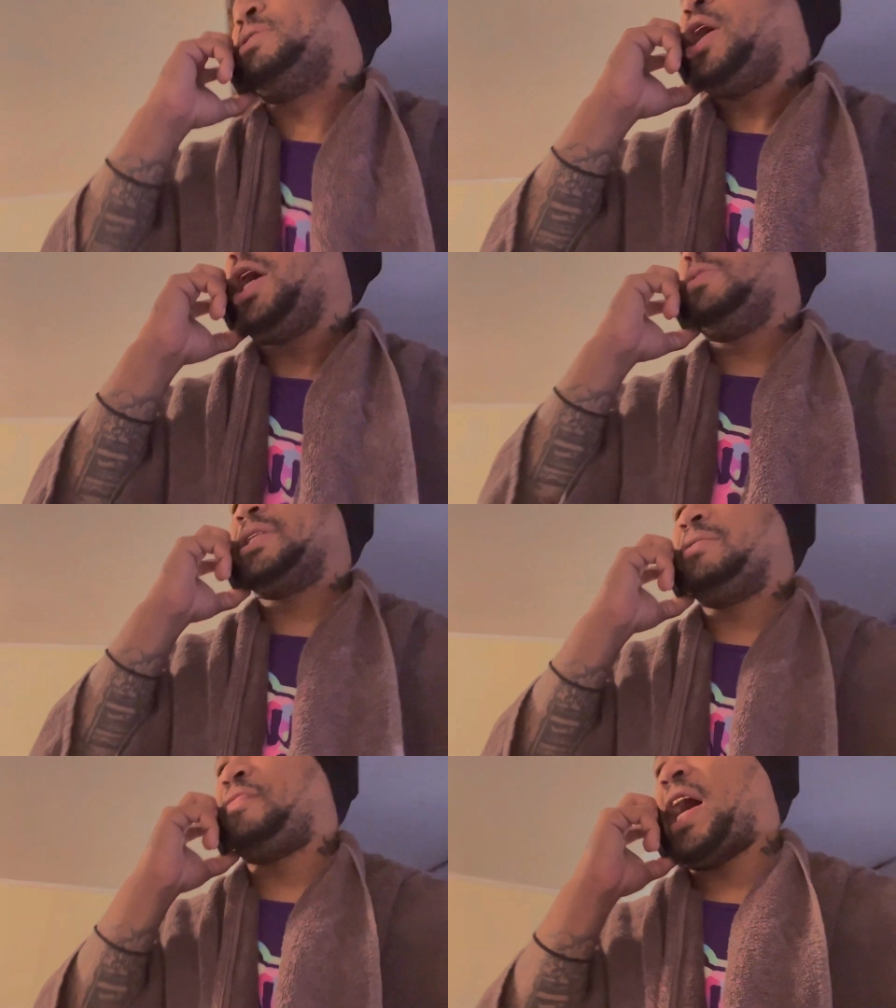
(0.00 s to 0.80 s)
nerve with
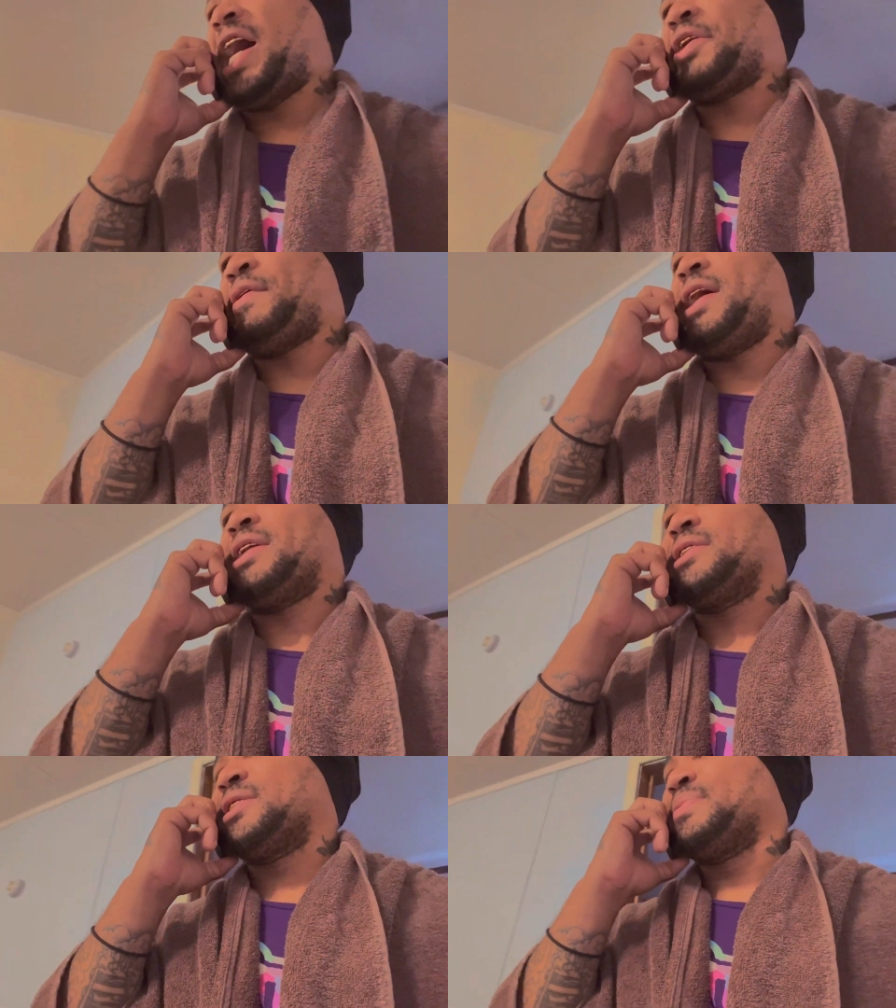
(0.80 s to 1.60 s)
the
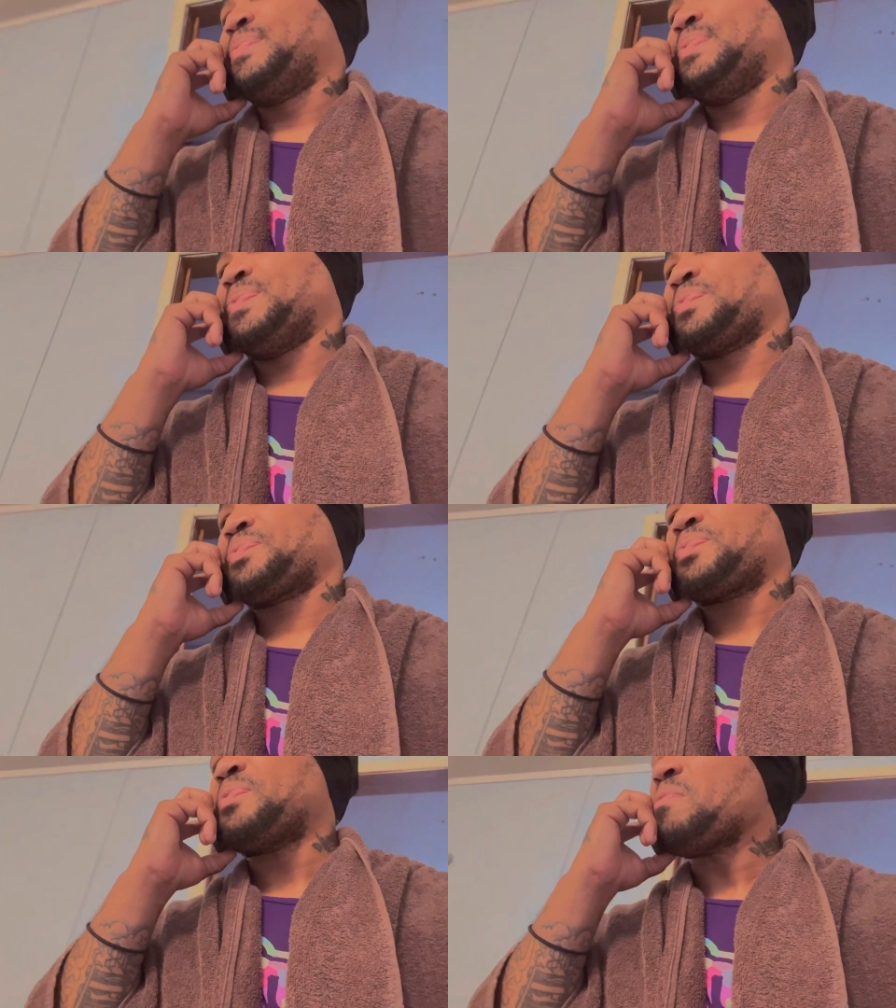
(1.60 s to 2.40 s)
firecrackers.
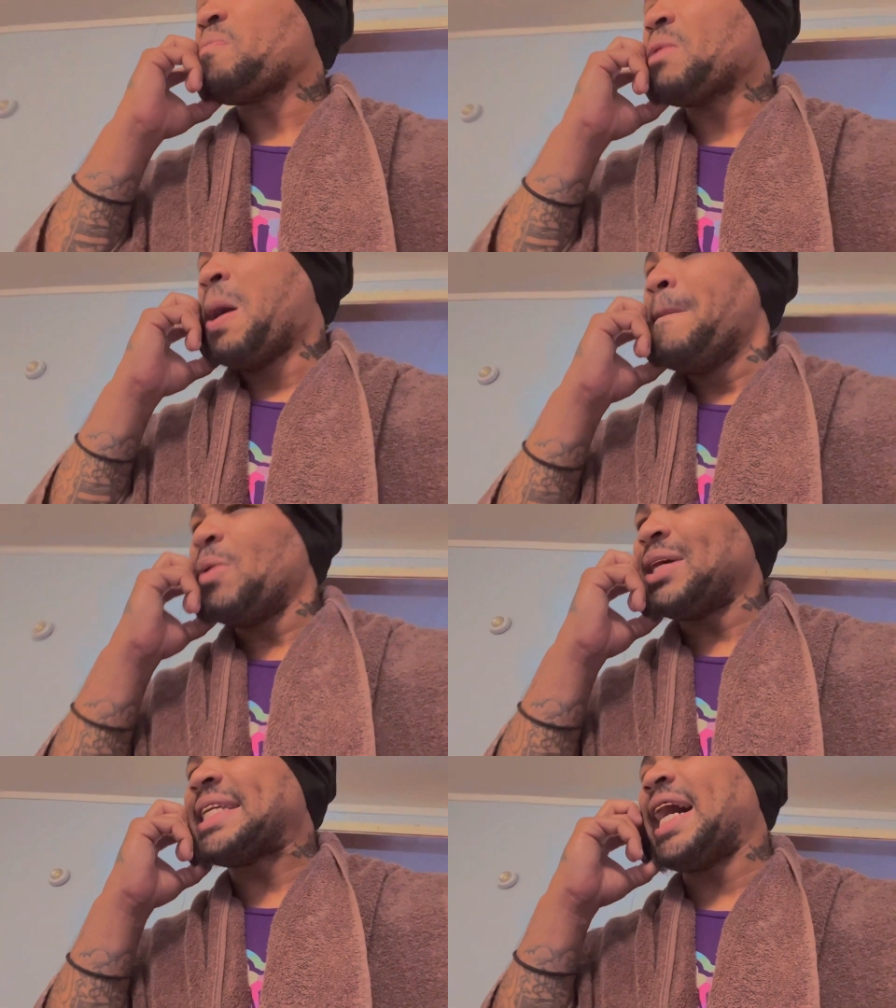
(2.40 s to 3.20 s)
But
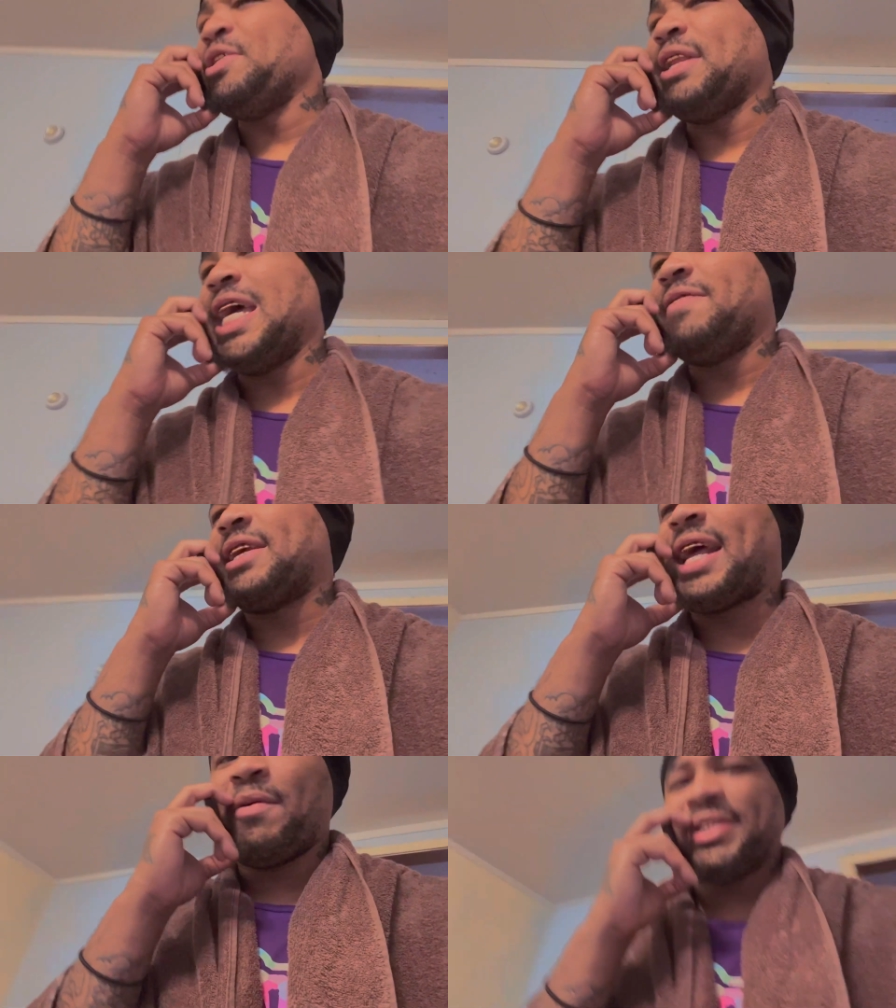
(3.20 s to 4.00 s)
what time you leaving
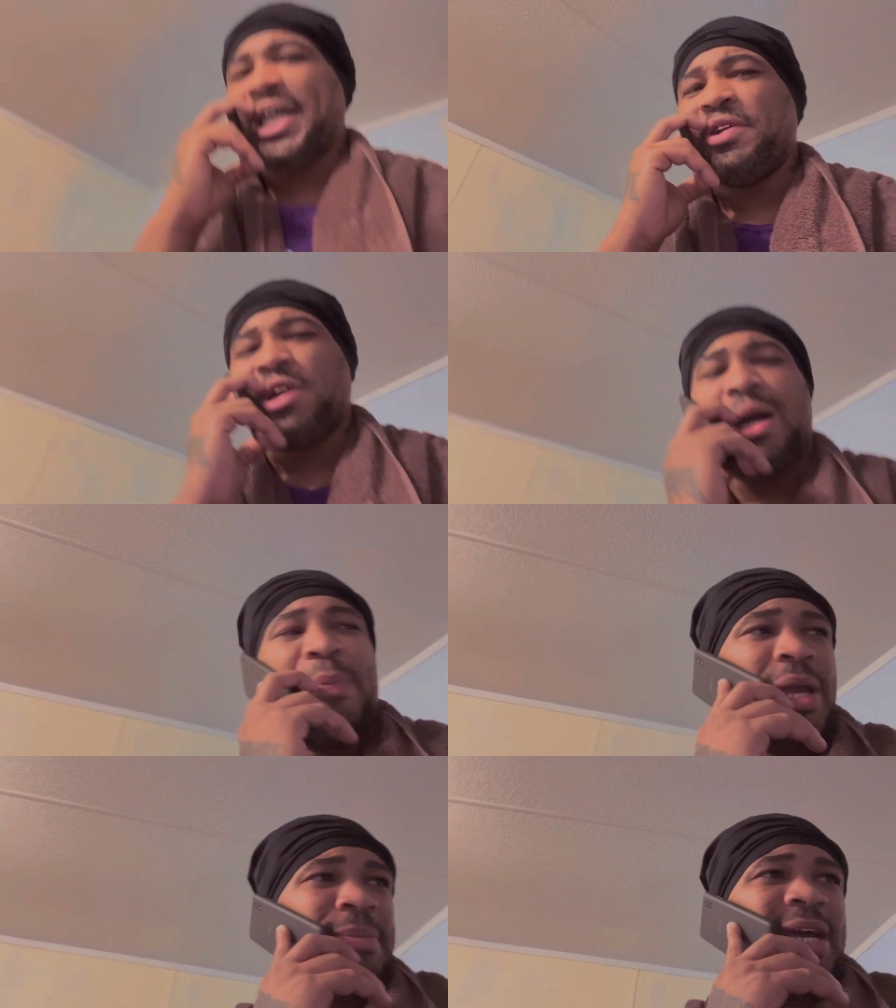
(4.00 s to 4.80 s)
tonight? What time you gonna come
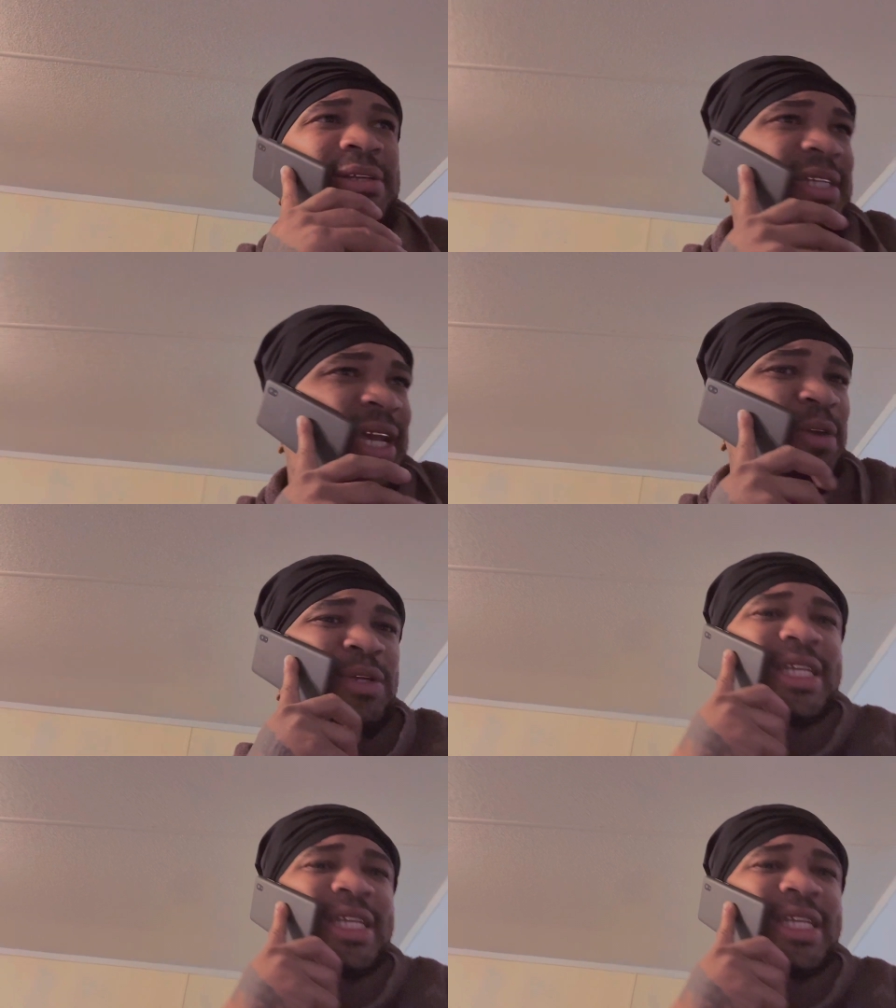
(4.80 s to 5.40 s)
pick me up, chick? What